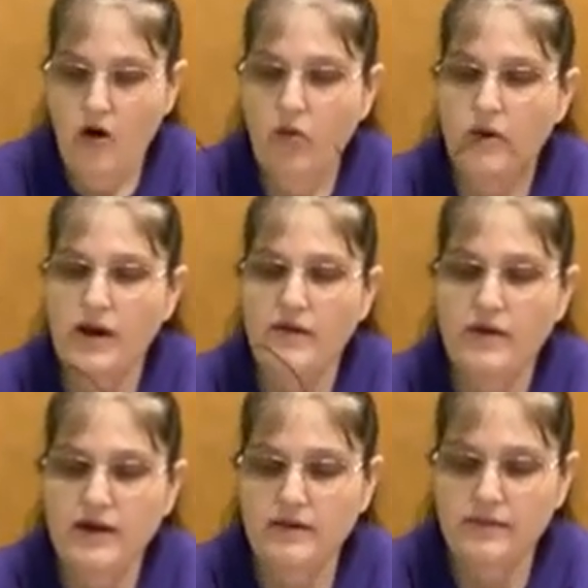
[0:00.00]
What I
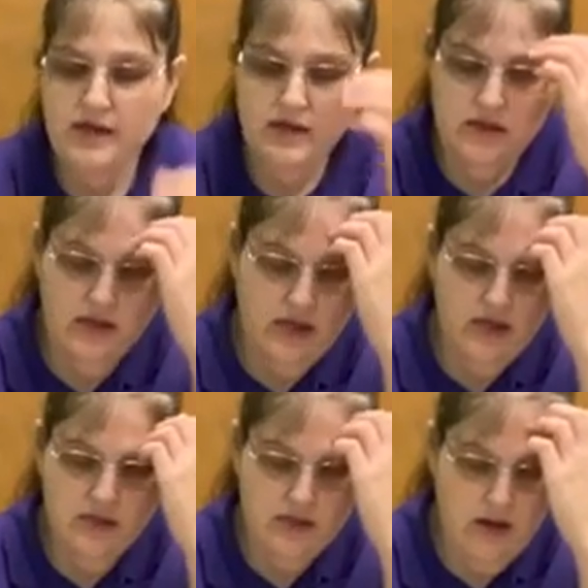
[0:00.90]
recommend
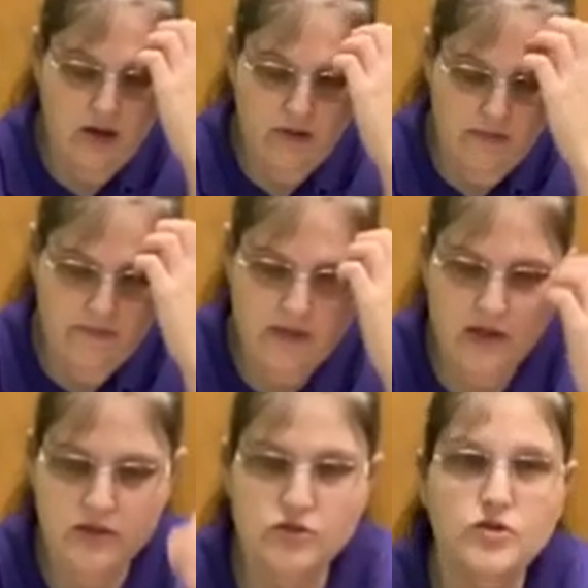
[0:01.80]
is
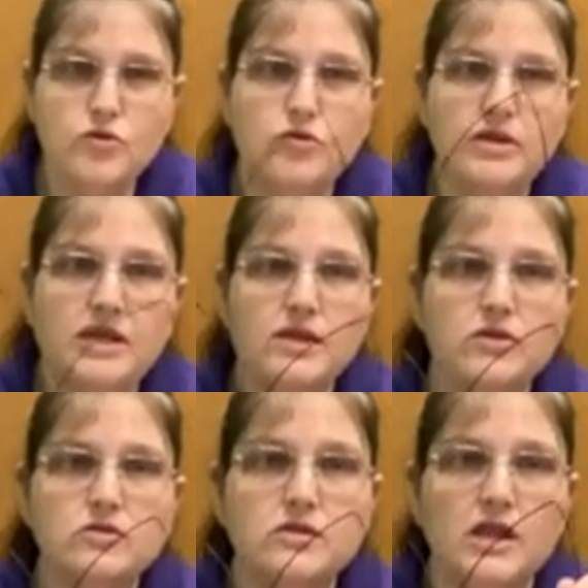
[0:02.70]
do the
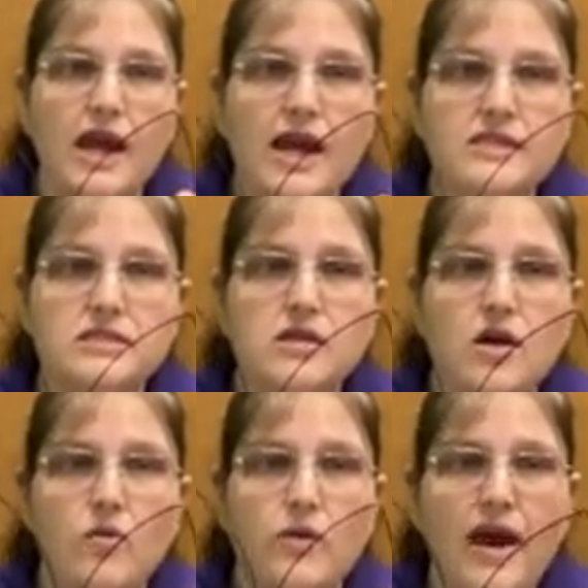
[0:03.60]
ears last.
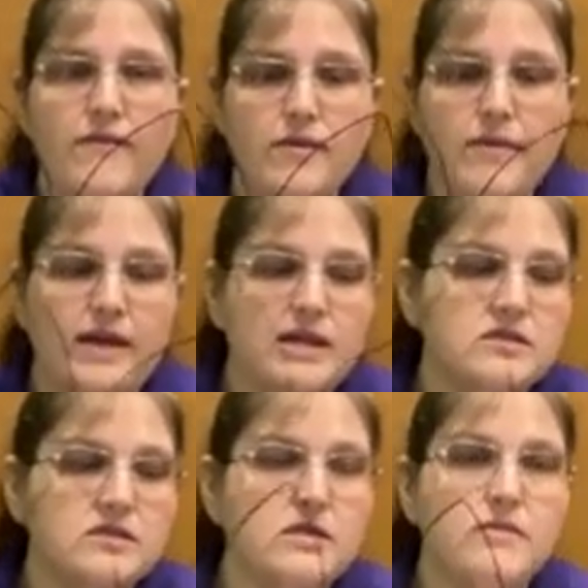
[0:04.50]
We have been
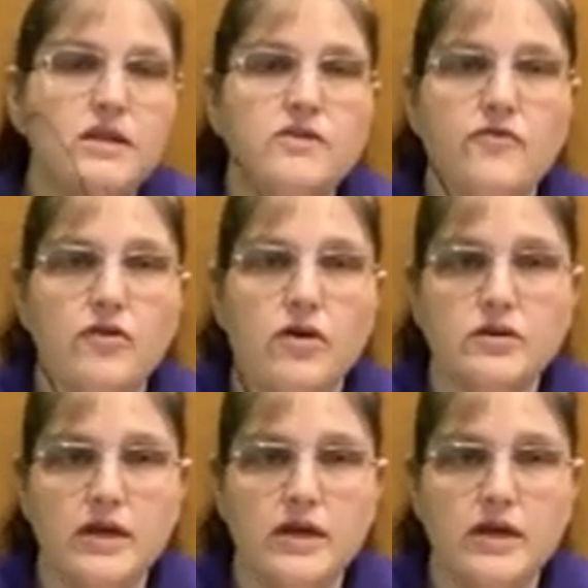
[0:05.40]
making some of these for our